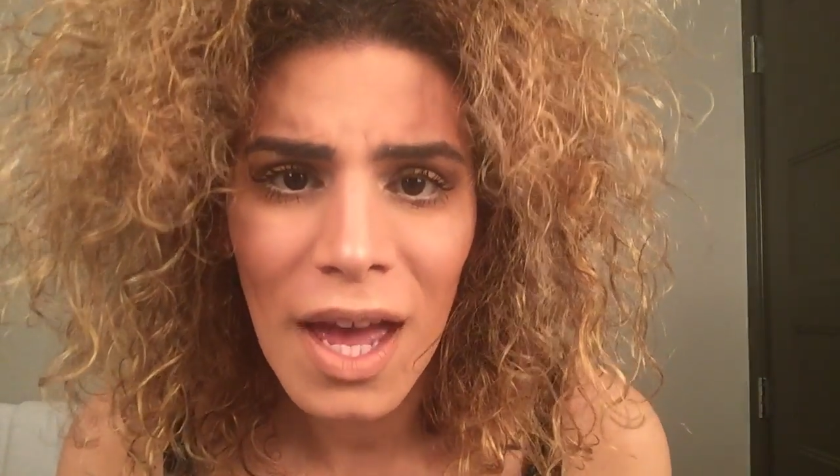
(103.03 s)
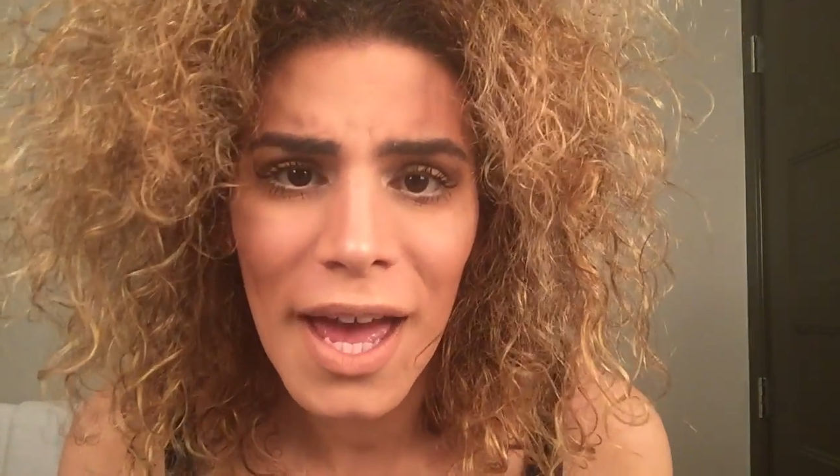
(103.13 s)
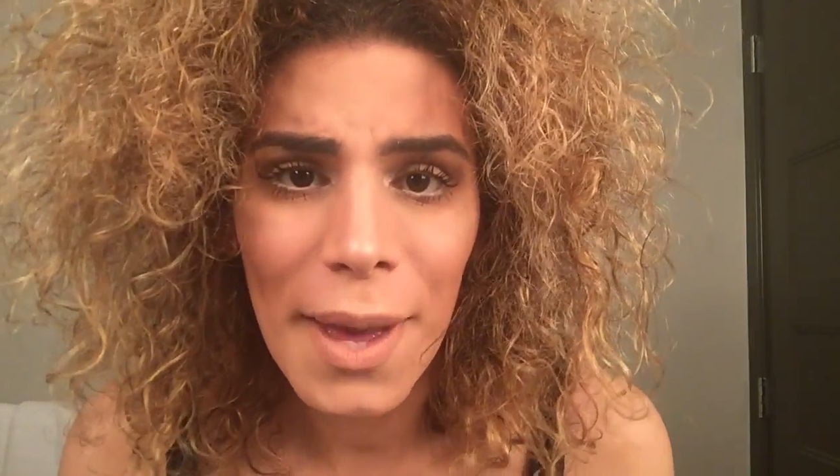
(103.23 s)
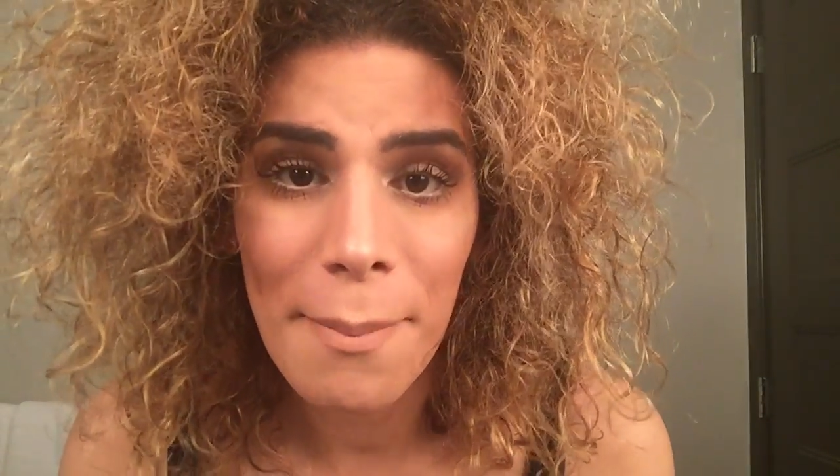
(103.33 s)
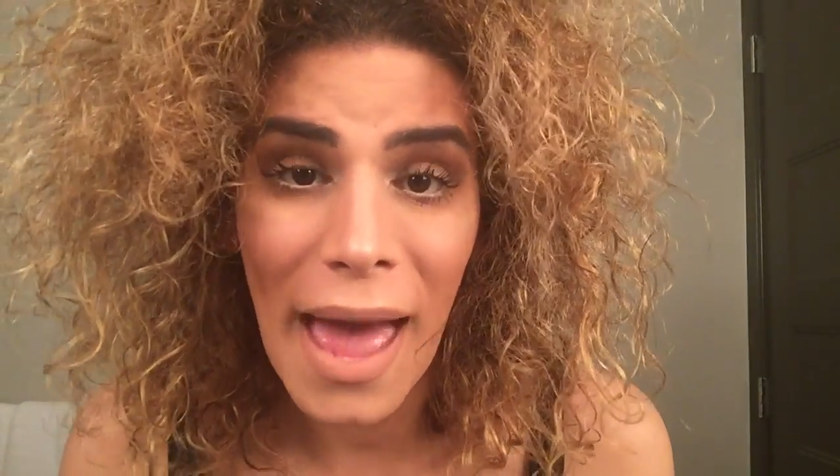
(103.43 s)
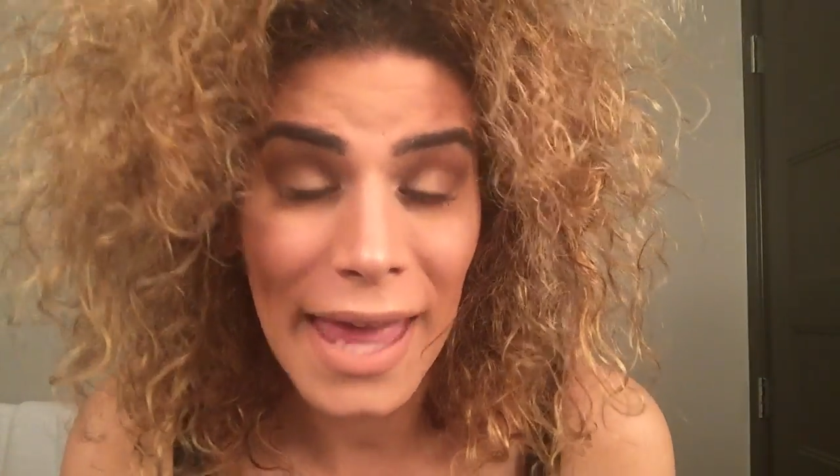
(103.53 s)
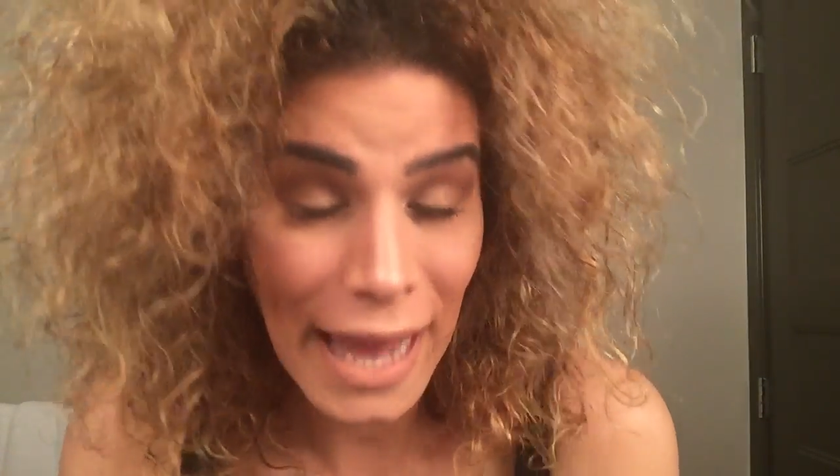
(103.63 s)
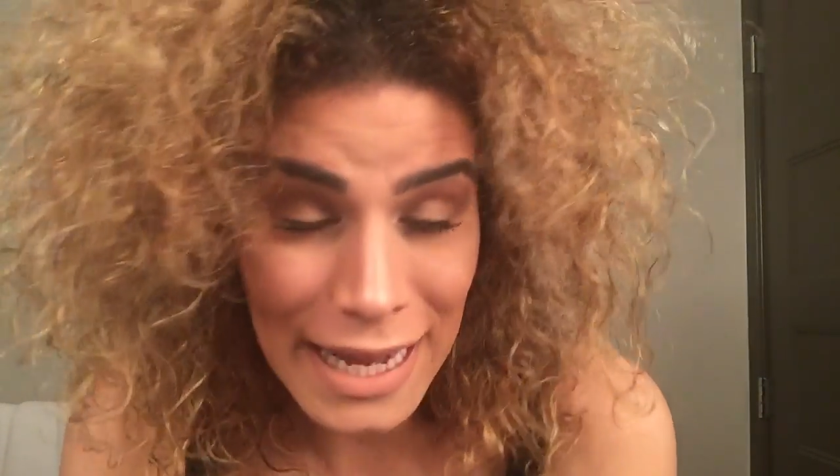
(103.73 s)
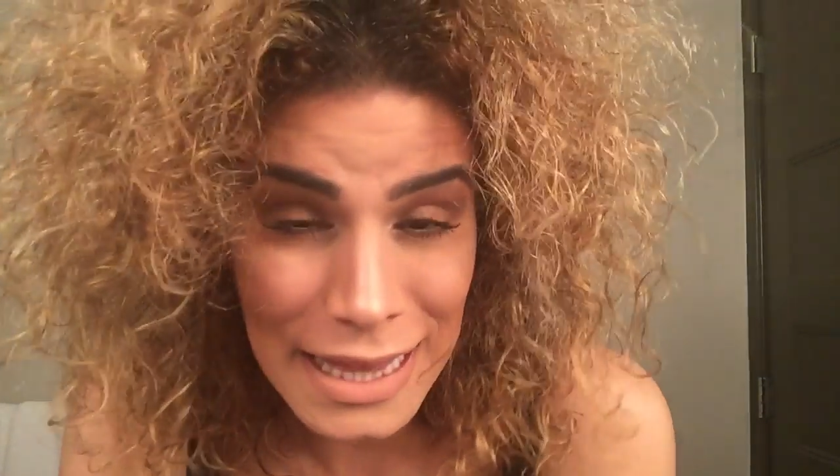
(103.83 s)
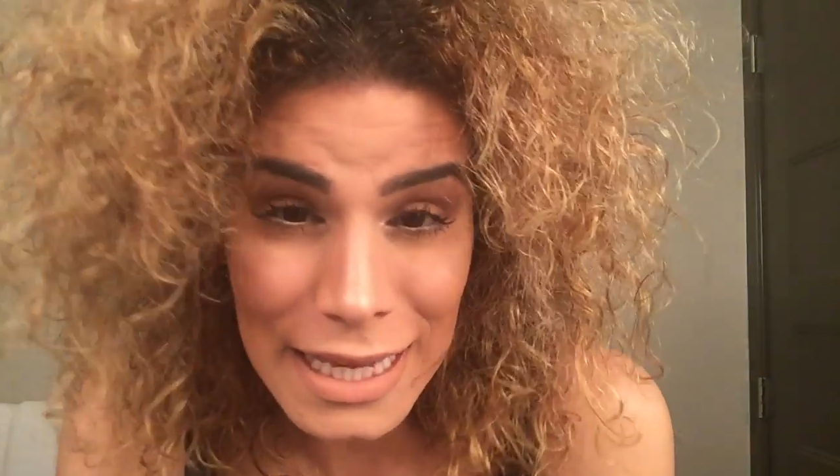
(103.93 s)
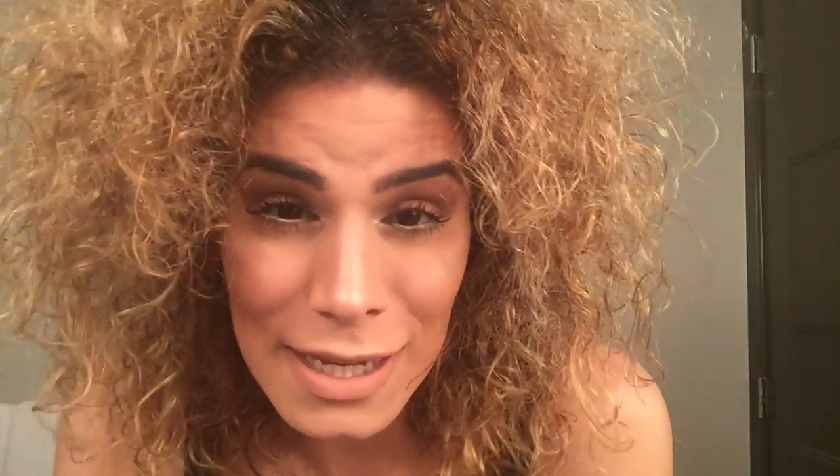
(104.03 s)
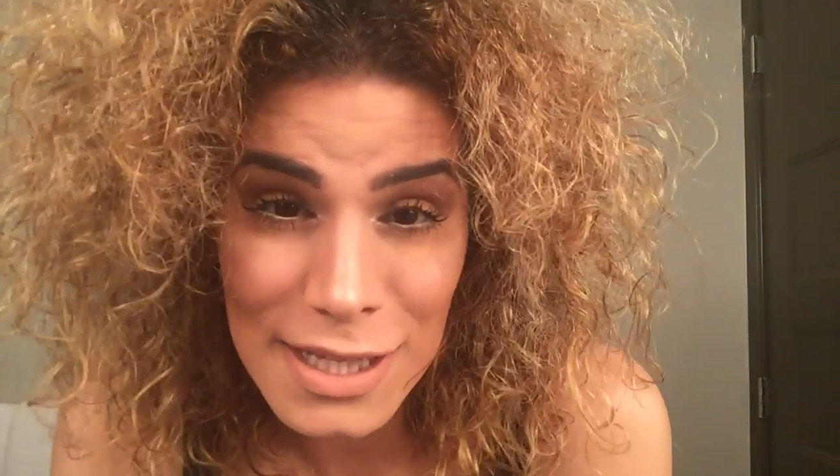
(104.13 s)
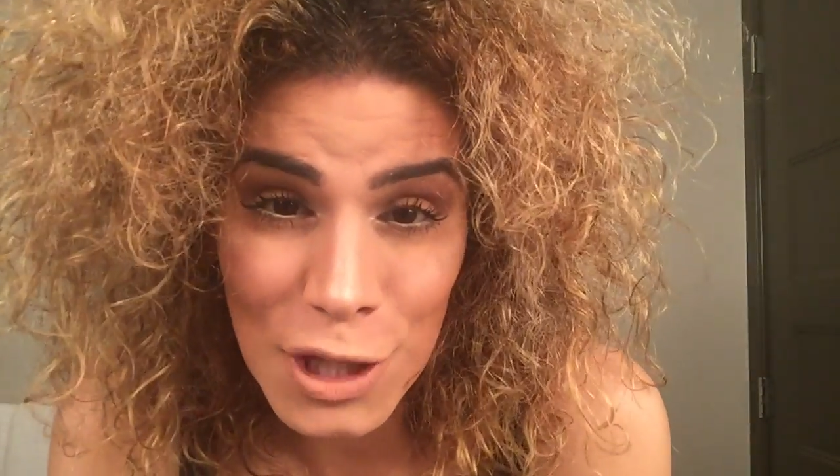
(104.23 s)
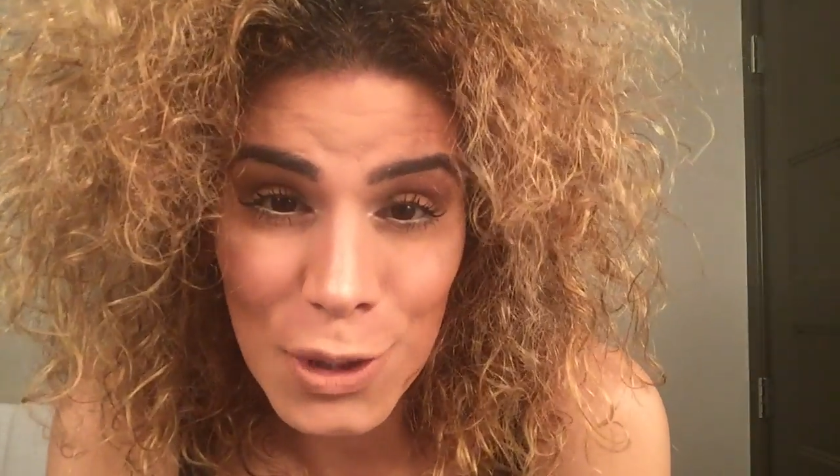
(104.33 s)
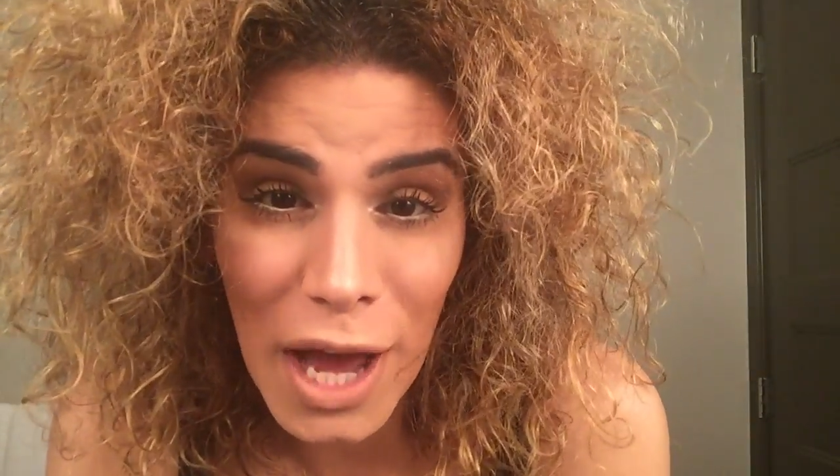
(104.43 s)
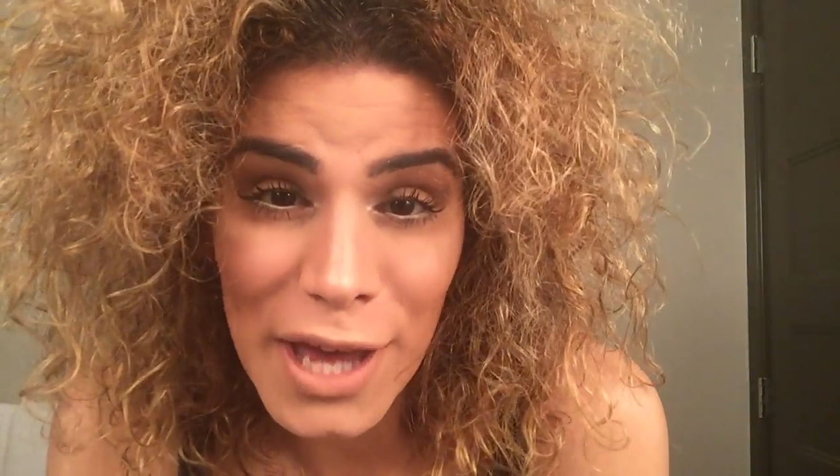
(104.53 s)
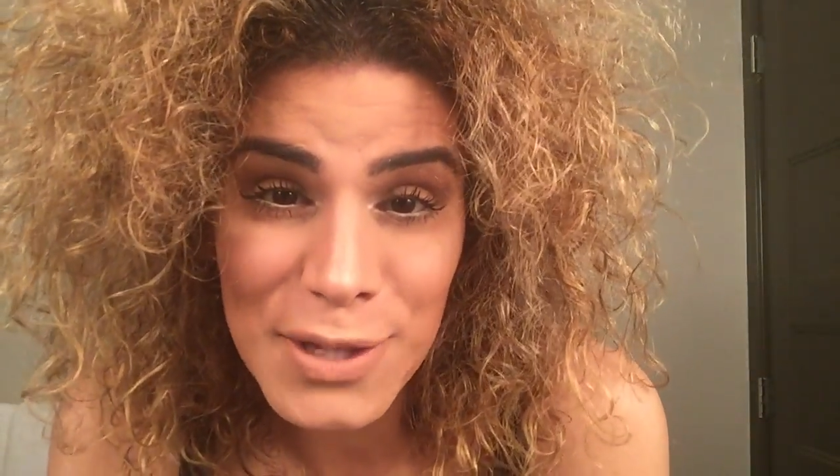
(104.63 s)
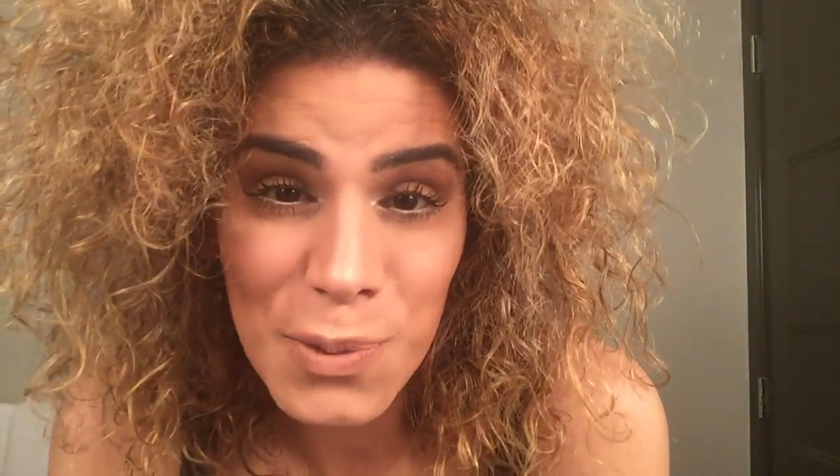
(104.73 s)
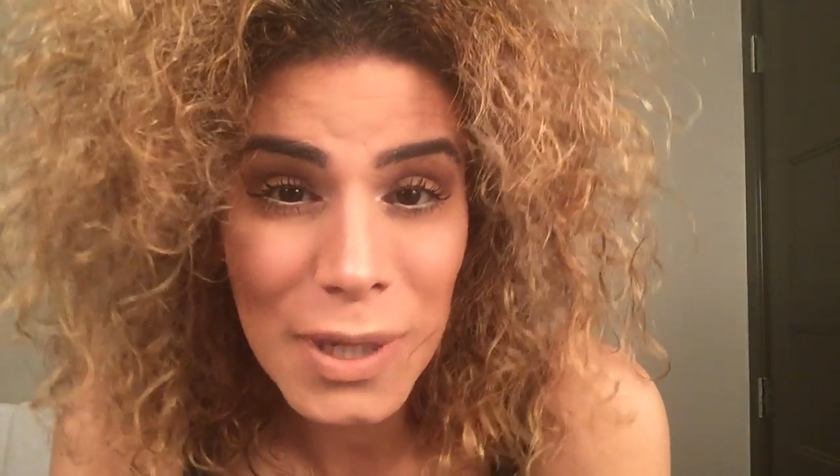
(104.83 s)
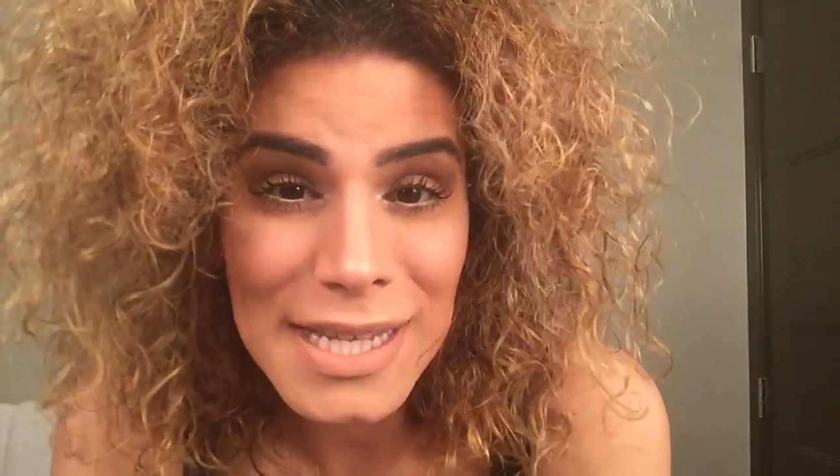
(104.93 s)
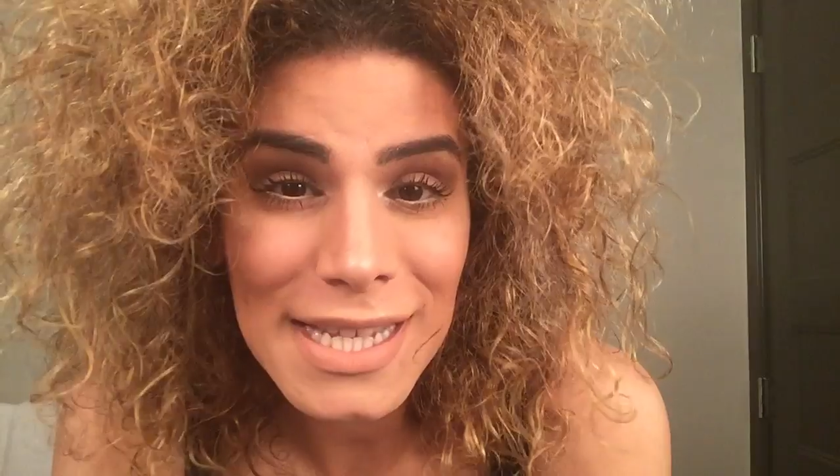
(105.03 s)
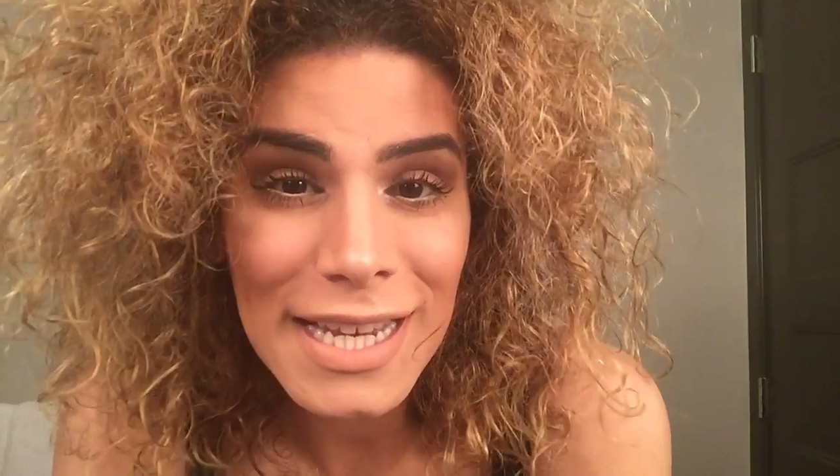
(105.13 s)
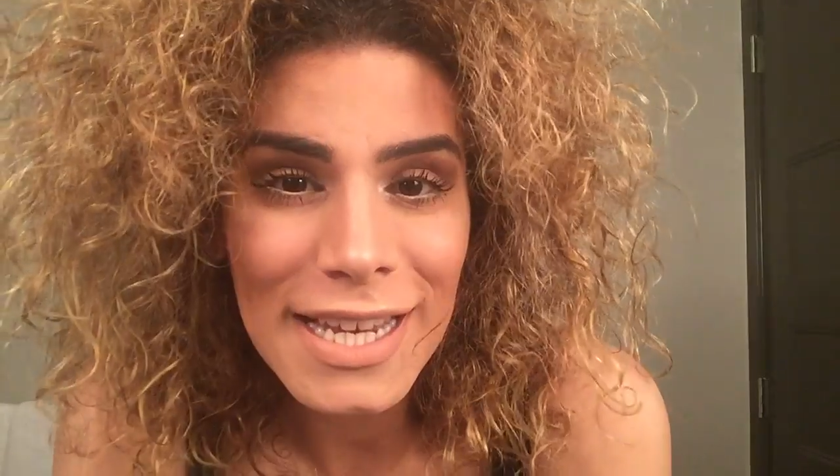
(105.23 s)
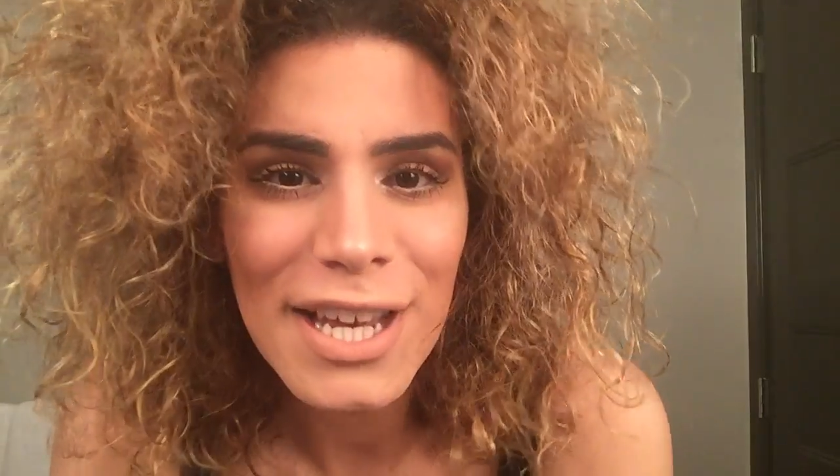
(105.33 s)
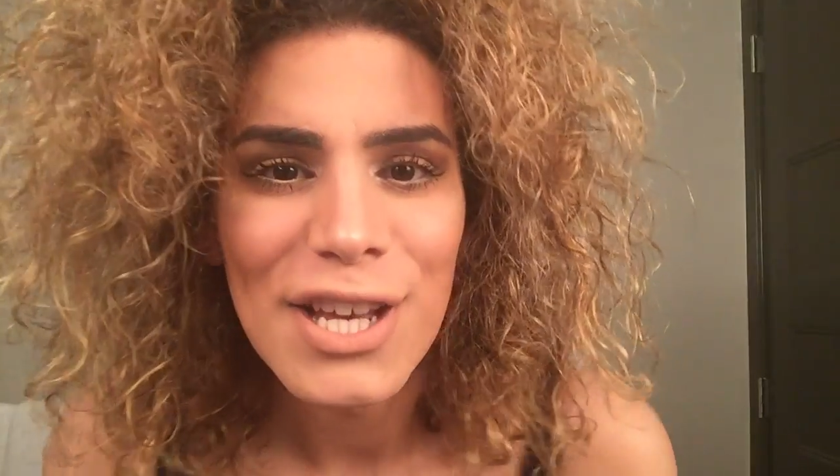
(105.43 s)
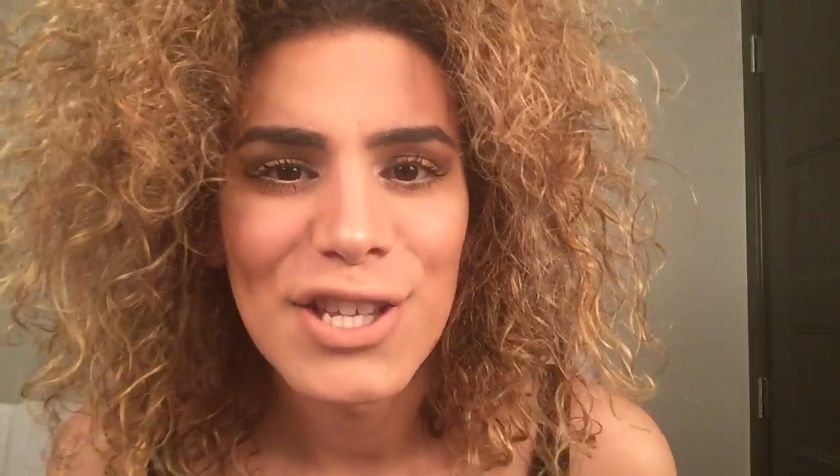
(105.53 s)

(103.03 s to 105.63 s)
and anything else that you guys want to see.